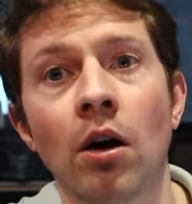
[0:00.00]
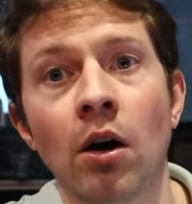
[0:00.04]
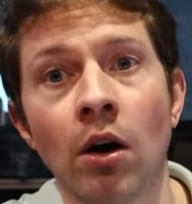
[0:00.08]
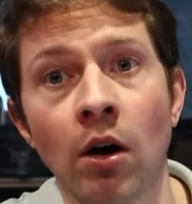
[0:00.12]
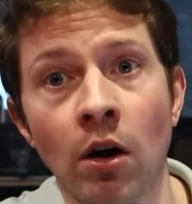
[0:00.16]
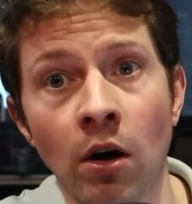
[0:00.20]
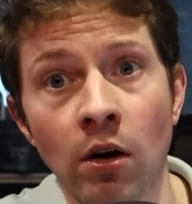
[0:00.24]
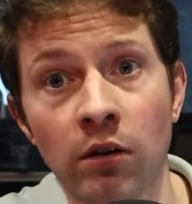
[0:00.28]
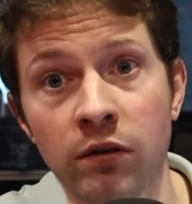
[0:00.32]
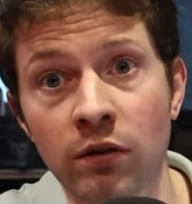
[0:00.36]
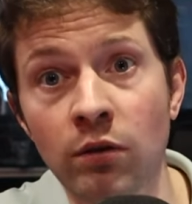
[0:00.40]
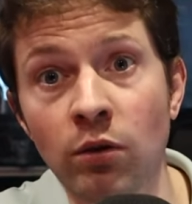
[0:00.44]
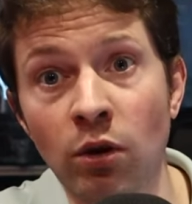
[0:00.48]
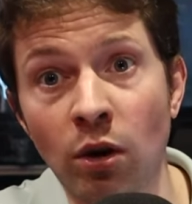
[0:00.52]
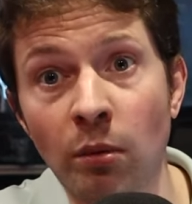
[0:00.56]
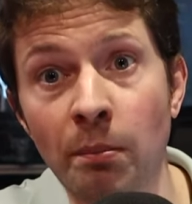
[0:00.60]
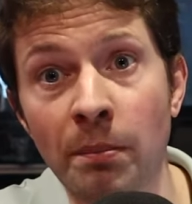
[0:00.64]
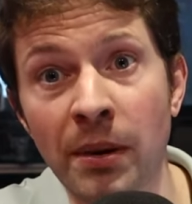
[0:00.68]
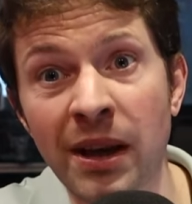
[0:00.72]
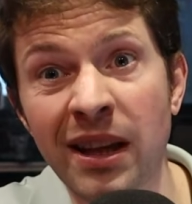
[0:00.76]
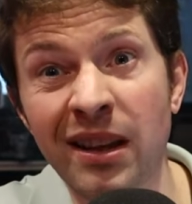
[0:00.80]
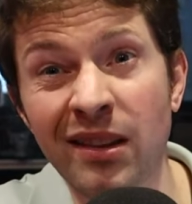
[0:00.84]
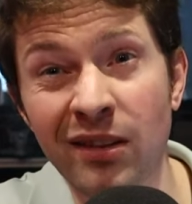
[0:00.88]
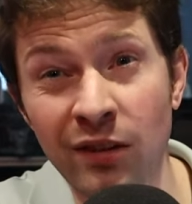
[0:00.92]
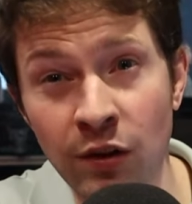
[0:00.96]
Arsenal got
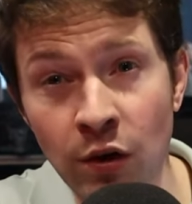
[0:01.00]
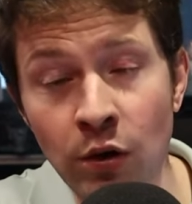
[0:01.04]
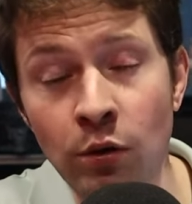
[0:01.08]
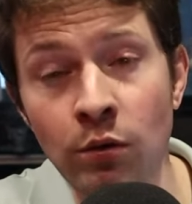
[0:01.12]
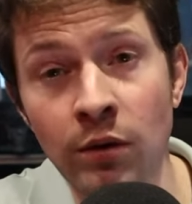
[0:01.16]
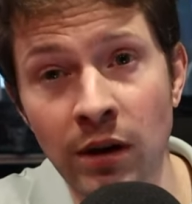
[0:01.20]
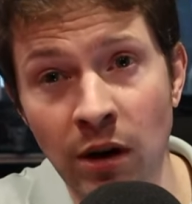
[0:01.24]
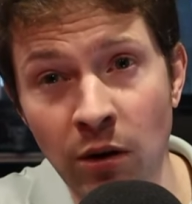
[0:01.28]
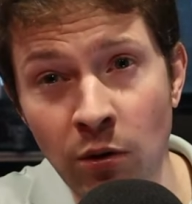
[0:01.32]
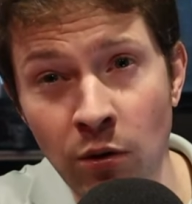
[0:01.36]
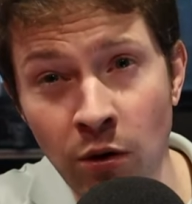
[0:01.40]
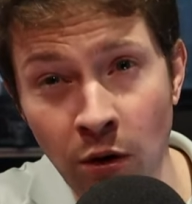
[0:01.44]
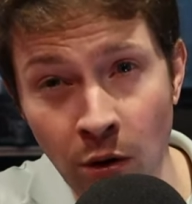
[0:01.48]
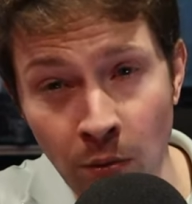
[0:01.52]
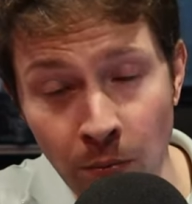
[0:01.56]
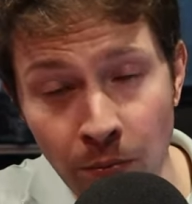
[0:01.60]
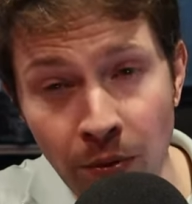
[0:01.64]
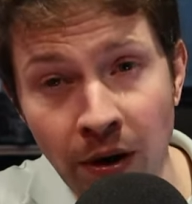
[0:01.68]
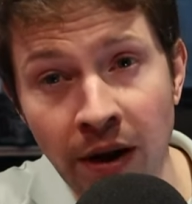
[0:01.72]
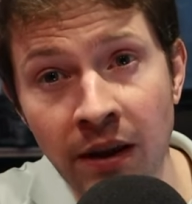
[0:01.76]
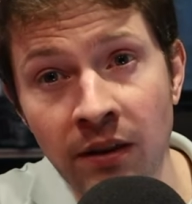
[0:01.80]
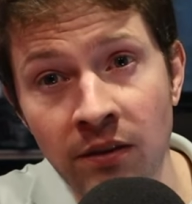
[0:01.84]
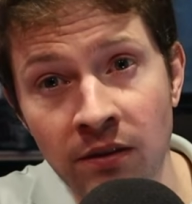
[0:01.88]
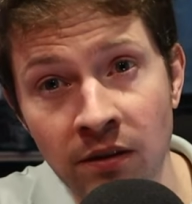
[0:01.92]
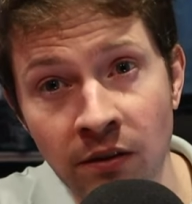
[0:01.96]
beat 2-0
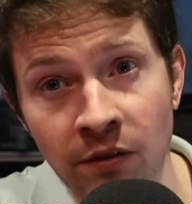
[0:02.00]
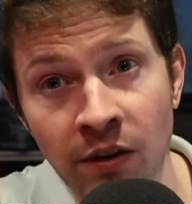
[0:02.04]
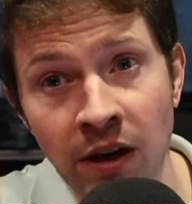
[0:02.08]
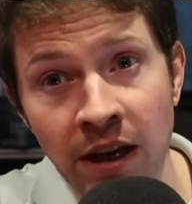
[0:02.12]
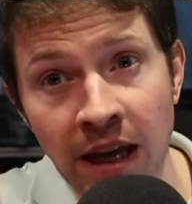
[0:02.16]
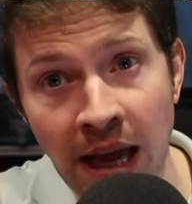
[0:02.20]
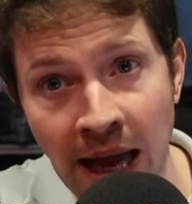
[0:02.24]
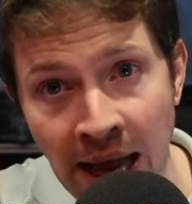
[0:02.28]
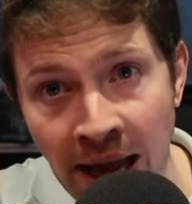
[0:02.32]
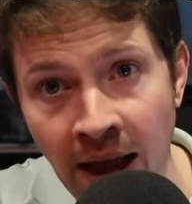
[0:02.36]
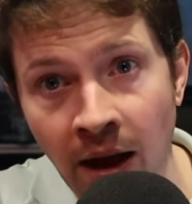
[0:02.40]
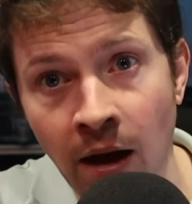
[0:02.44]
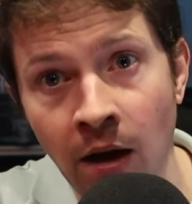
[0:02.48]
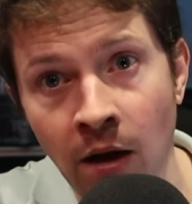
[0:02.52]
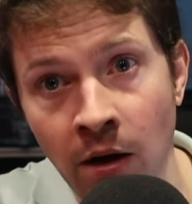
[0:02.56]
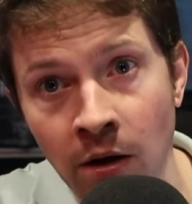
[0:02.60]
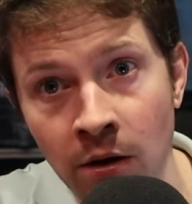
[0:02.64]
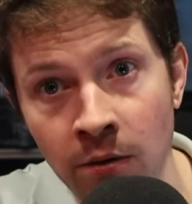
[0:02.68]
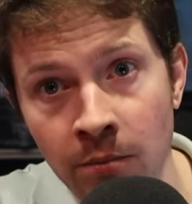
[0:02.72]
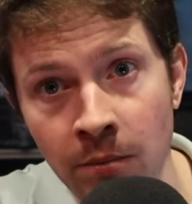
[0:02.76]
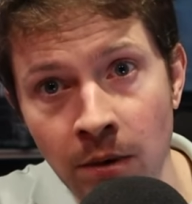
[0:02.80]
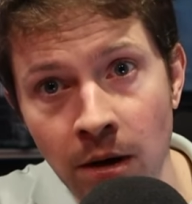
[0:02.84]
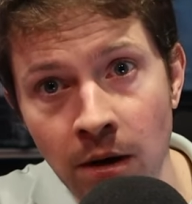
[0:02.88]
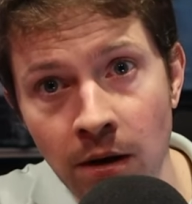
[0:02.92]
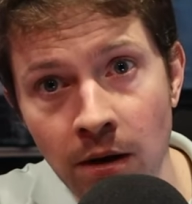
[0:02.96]
comprehensively at
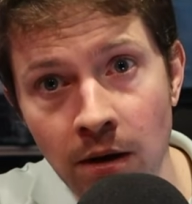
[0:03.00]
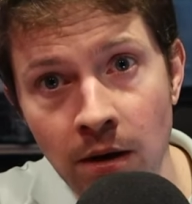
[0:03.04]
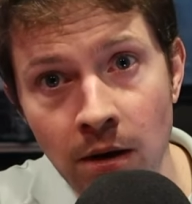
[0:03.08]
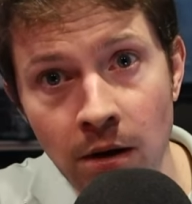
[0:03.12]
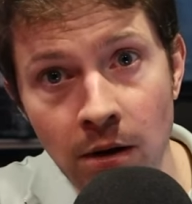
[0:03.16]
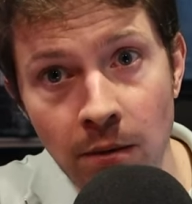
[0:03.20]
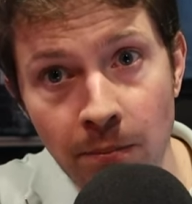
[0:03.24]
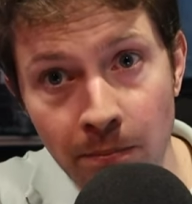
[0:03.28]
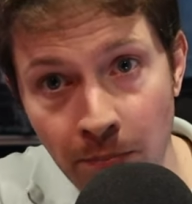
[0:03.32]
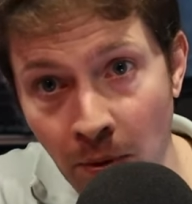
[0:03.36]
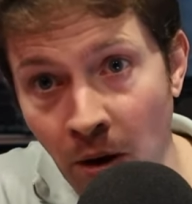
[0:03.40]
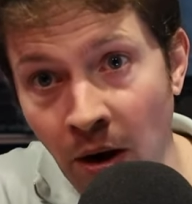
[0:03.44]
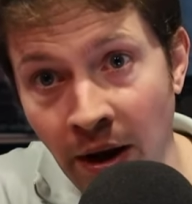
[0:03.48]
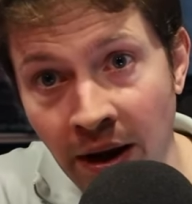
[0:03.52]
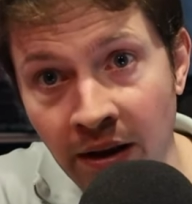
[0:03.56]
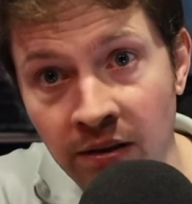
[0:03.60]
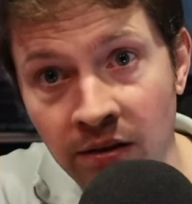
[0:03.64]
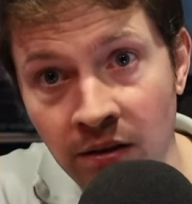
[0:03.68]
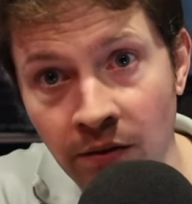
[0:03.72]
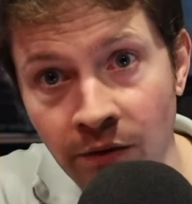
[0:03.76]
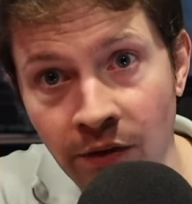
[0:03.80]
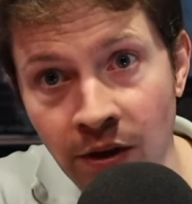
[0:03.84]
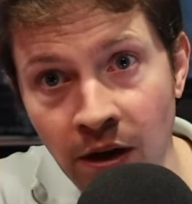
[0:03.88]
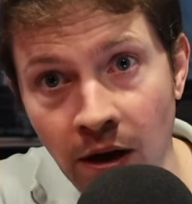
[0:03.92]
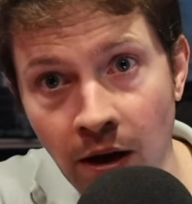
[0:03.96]
home by
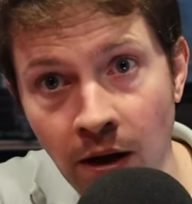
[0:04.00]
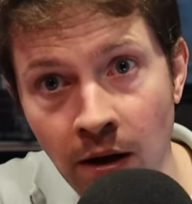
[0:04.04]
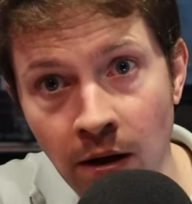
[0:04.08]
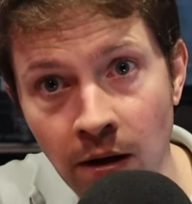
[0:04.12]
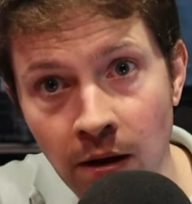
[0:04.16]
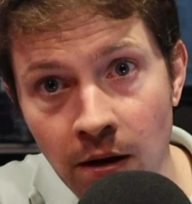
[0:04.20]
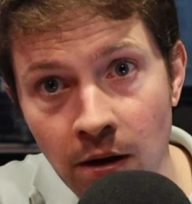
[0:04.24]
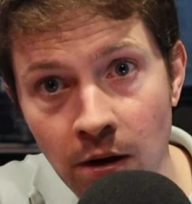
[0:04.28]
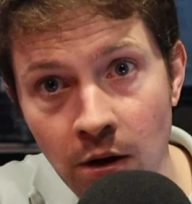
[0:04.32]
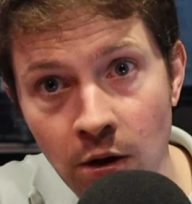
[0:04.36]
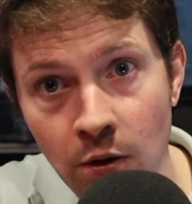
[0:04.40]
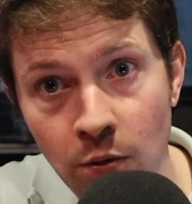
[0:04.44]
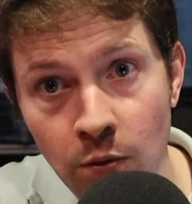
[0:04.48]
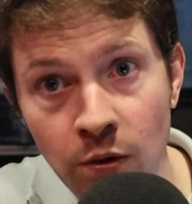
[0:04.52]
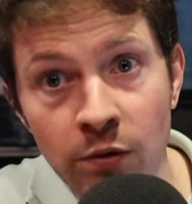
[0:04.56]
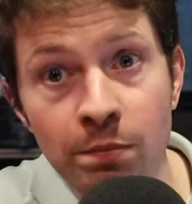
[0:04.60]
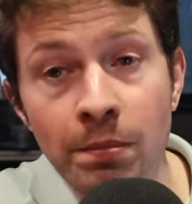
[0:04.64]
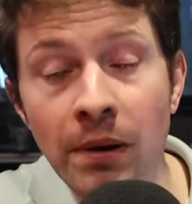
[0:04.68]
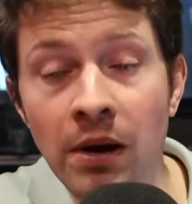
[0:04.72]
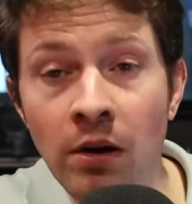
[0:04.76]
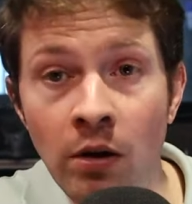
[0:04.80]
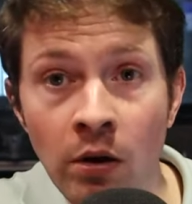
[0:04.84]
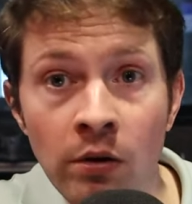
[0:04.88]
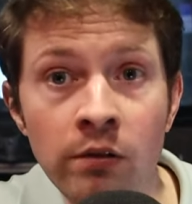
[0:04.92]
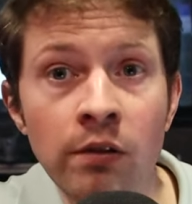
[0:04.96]
Aston Villa was
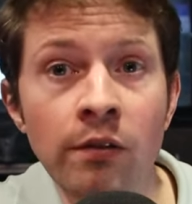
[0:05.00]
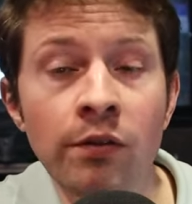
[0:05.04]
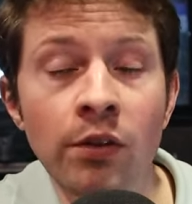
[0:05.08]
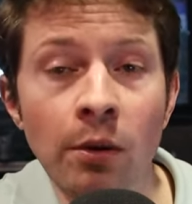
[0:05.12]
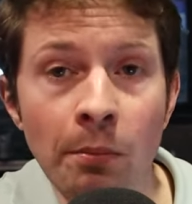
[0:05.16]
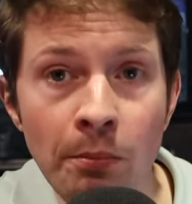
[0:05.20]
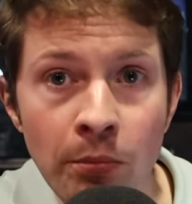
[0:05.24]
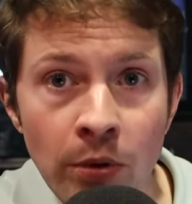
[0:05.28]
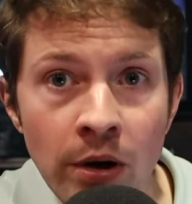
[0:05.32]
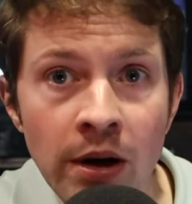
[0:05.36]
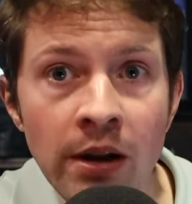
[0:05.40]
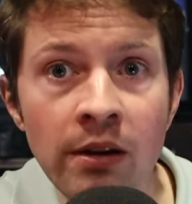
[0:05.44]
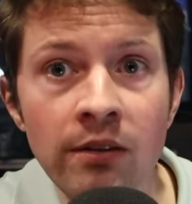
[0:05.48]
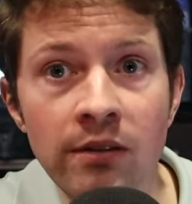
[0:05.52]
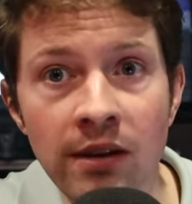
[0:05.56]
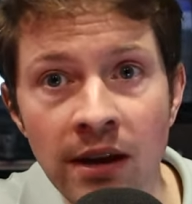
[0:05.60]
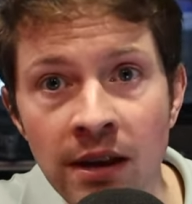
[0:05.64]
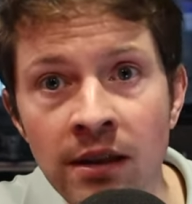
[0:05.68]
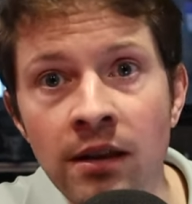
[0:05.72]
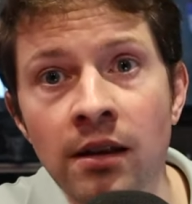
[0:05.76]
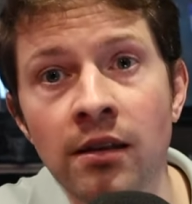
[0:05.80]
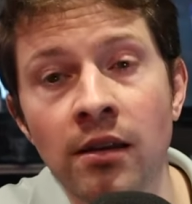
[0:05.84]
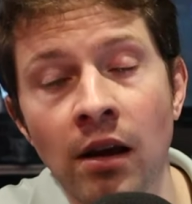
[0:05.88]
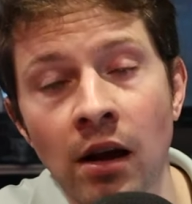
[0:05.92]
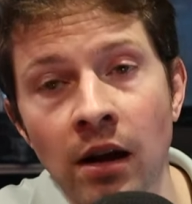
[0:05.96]
because of the brilliance
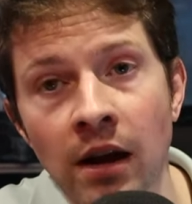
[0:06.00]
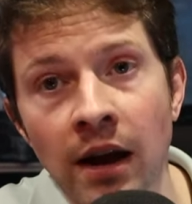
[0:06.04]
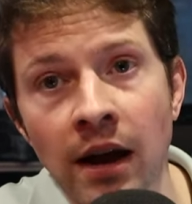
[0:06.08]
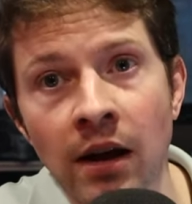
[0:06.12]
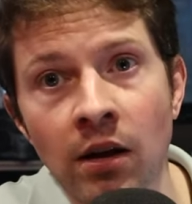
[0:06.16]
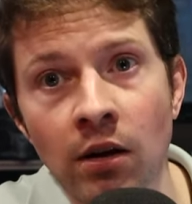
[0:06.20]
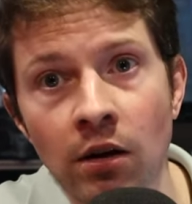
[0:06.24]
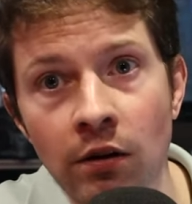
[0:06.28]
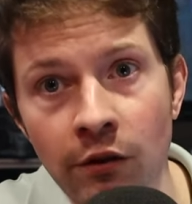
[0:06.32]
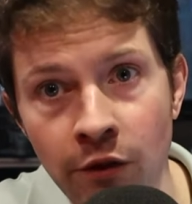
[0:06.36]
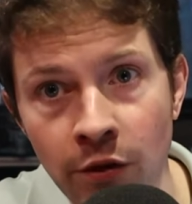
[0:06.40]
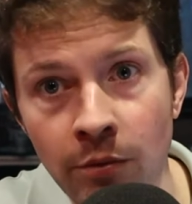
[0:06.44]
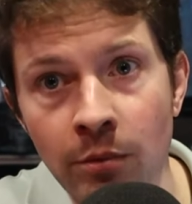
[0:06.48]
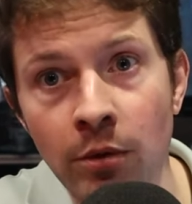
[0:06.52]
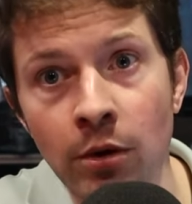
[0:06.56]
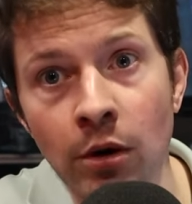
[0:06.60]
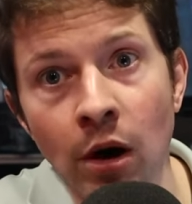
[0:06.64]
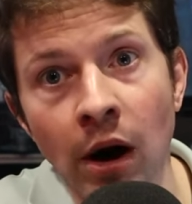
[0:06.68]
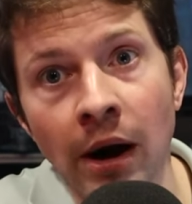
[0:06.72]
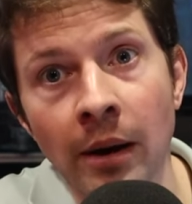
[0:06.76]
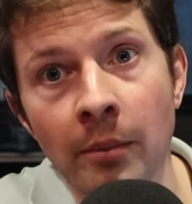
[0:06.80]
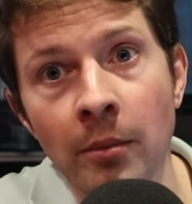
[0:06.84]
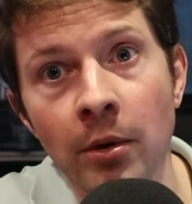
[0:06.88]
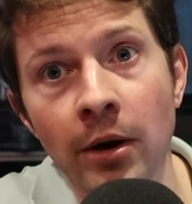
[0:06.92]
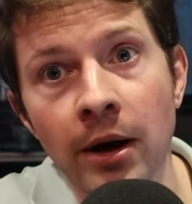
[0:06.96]
in the dugout from
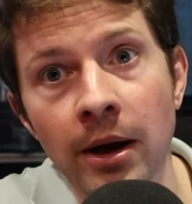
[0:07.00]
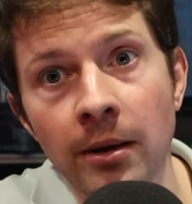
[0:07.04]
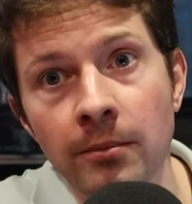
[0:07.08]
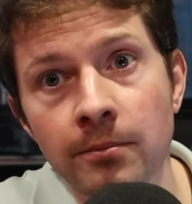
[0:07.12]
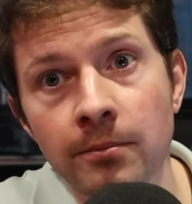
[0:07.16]
Unai Emery.